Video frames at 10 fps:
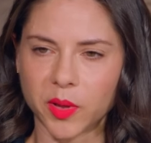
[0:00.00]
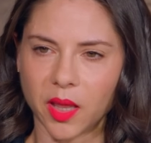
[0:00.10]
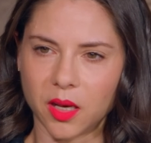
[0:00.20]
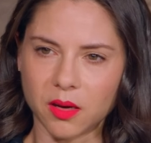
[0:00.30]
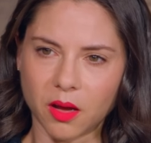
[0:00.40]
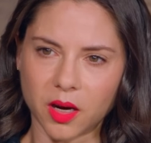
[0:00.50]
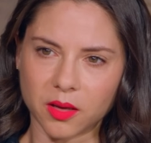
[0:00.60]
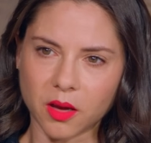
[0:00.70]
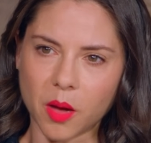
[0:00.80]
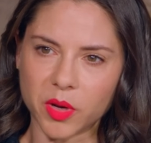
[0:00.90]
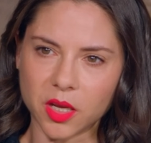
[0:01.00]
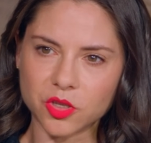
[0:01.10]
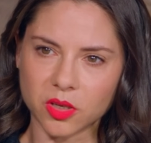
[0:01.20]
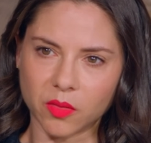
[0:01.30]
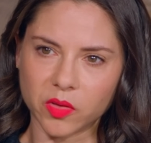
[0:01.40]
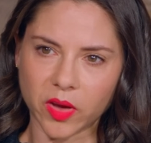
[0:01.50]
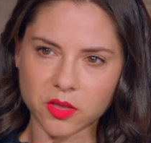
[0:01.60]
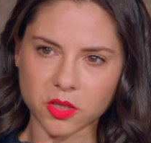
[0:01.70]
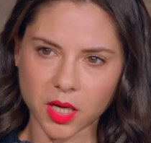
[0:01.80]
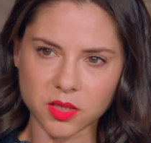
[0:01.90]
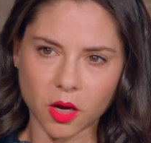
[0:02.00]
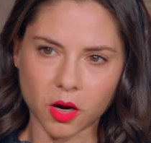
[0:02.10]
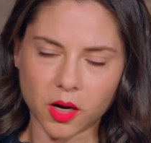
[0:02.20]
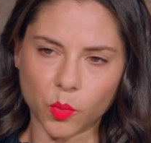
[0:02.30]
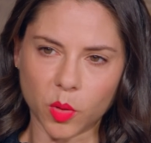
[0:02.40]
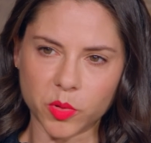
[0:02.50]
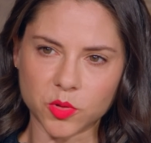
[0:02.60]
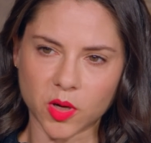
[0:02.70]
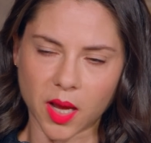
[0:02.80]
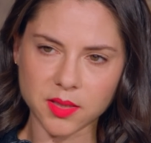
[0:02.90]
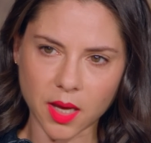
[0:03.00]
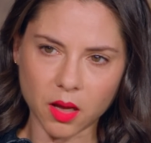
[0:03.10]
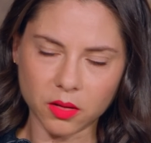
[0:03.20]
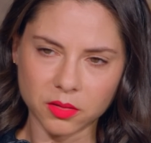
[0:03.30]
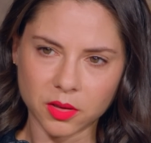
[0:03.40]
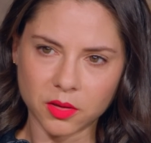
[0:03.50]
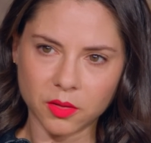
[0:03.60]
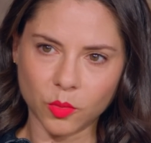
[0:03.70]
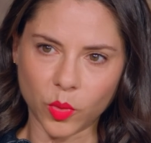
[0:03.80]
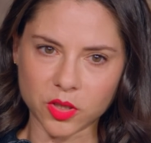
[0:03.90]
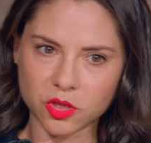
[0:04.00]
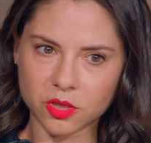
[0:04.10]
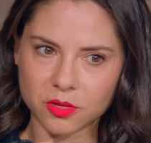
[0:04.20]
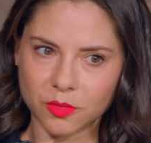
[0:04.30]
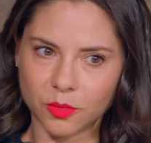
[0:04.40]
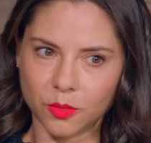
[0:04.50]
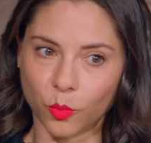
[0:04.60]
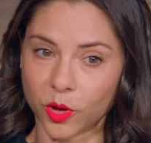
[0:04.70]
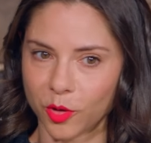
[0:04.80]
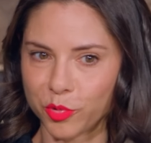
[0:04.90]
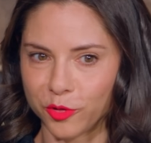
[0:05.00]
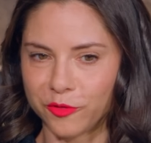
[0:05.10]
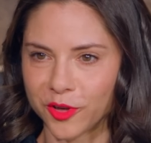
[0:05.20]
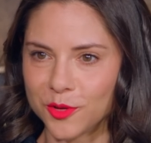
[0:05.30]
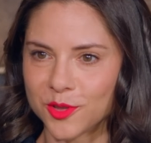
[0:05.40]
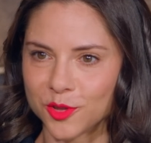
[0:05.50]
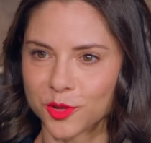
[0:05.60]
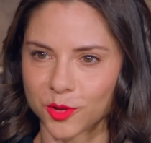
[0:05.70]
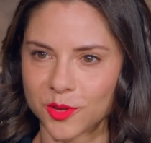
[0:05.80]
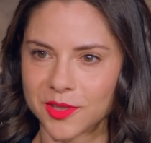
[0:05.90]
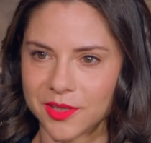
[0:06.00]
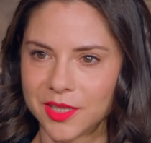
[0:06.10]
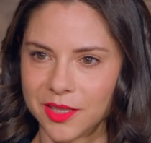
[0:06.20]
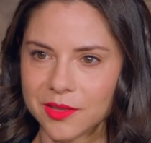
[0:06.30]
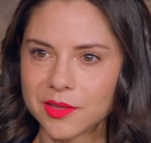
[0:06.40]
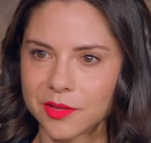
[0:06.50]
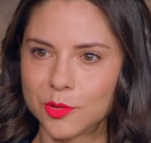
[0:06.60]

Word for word: we landed on a combination of Effexor XR and Wellbutrin XL, which weren't approved for use in children and teens in